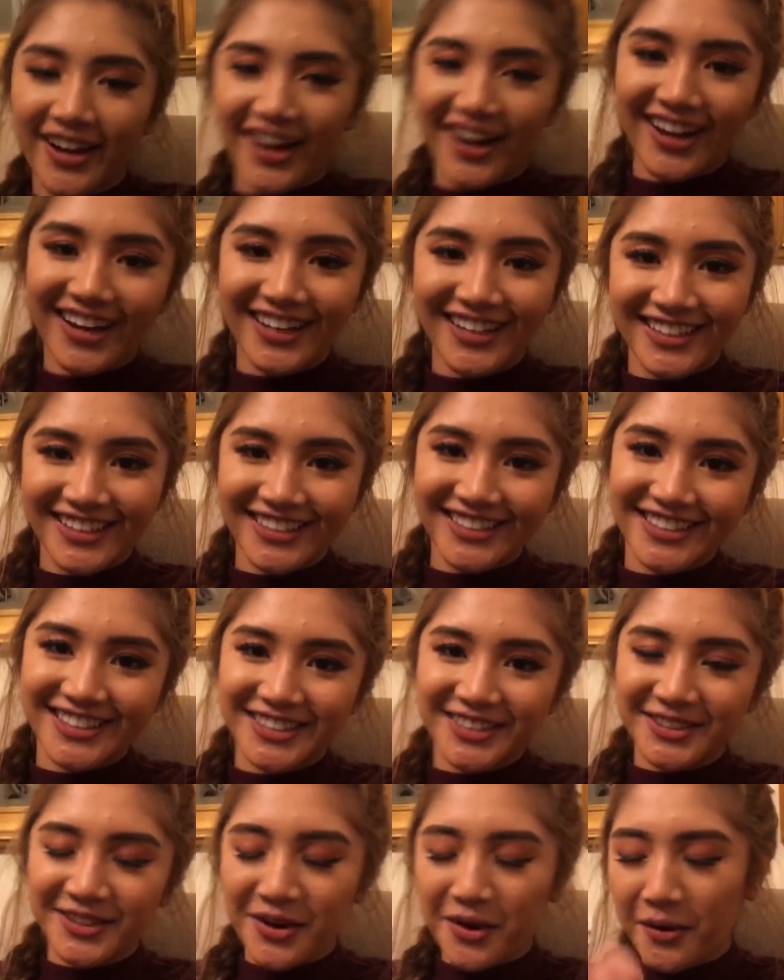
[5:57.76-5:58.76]
guys,
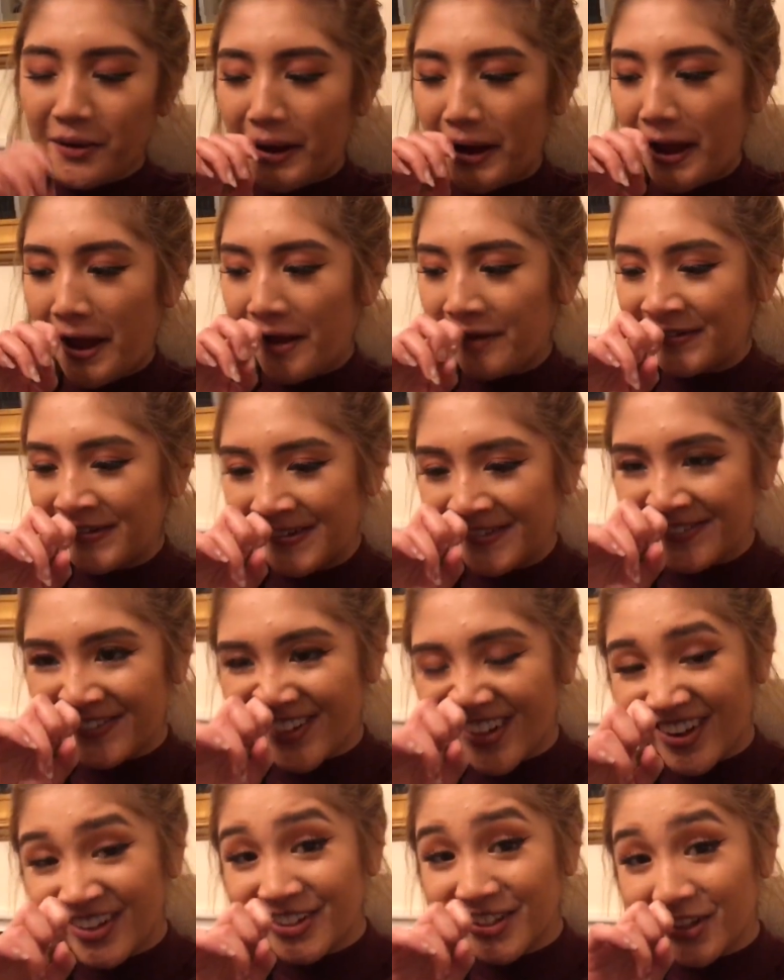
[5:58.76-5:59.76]
so I haven't
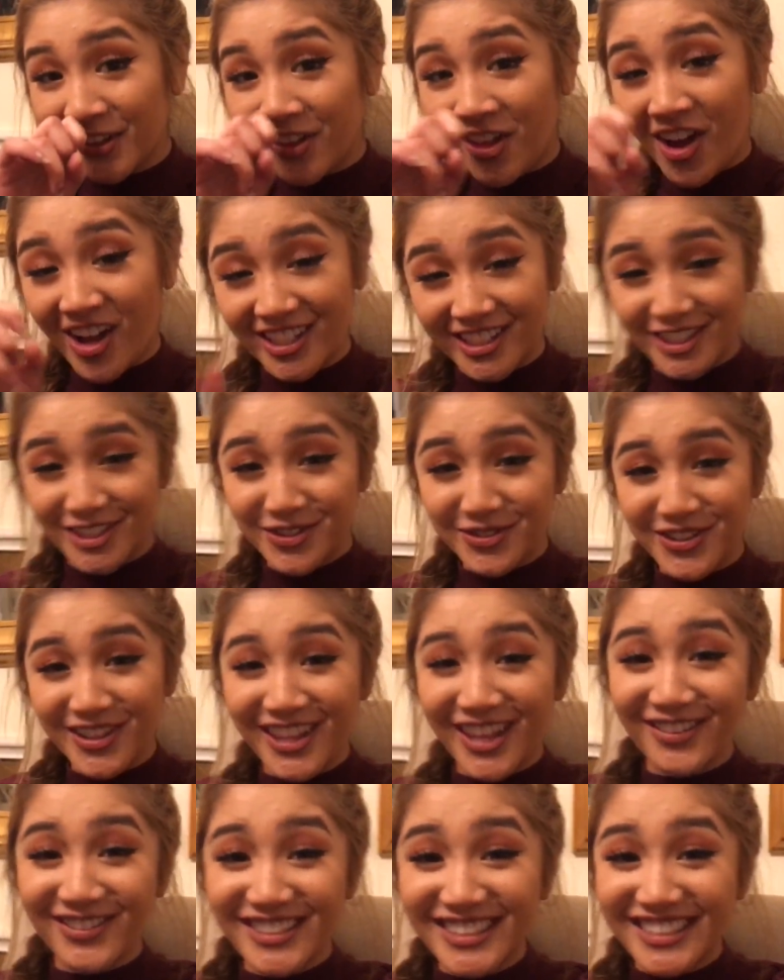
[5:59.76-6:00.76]
vlogged a lot since we left